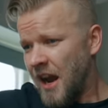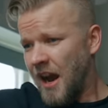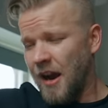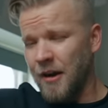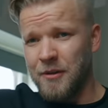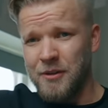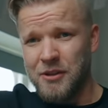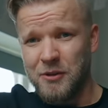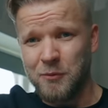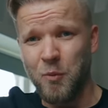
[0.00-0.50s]

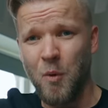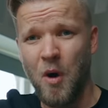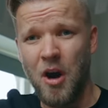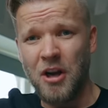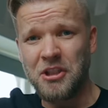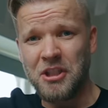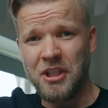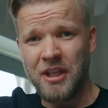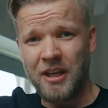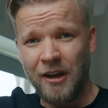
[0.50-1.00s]
I was
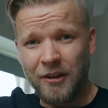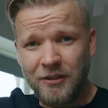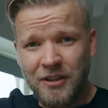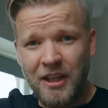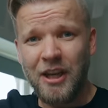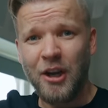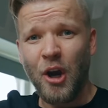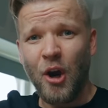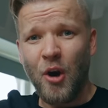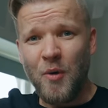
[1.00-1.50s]
watching, and I was
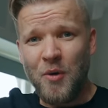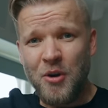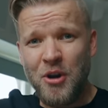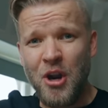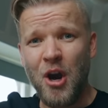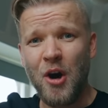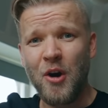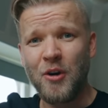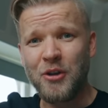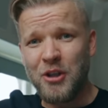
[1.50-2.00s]
like, oh
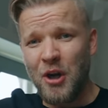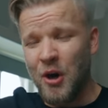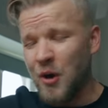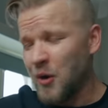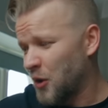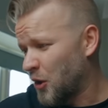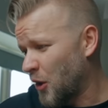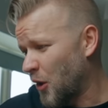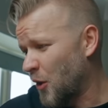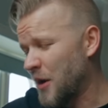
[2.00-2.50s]
no,
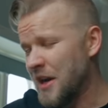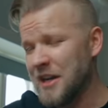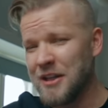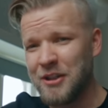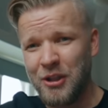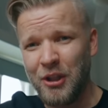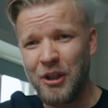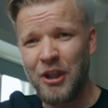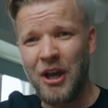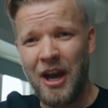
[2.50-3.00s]
don't go
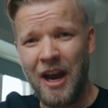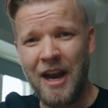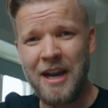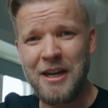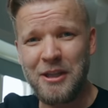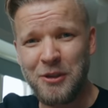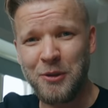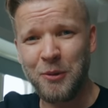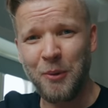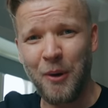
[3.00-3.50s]
into the
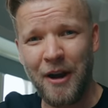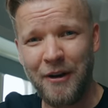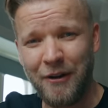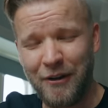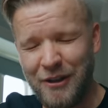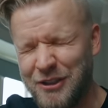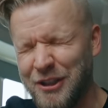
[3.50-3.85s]
ice water.